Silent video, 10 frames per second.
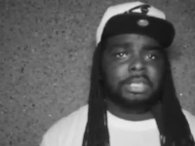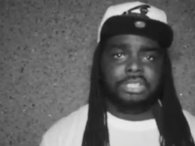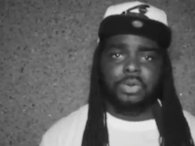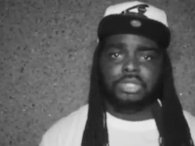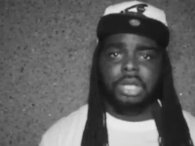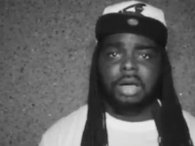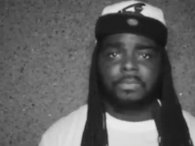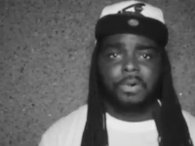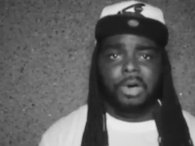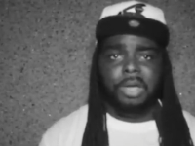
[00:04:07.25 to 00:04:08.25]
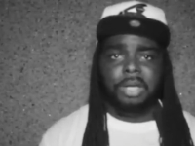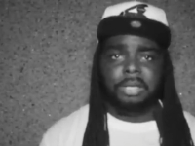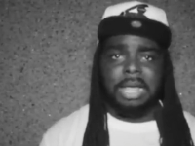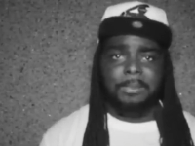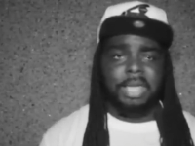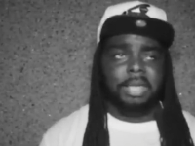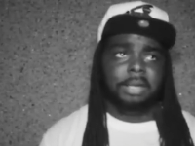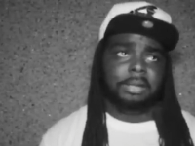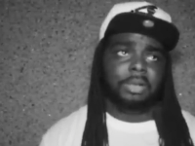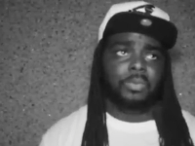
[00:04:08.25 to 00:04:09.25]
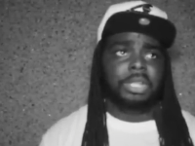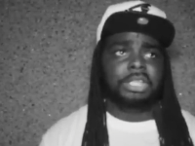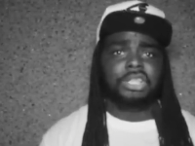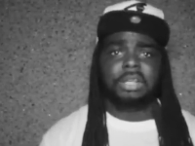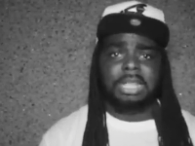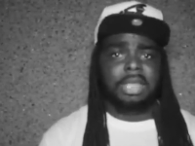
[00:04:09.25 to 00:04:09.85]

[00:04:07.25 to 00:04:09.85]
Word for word: So to avoid, I mean, what did y'all?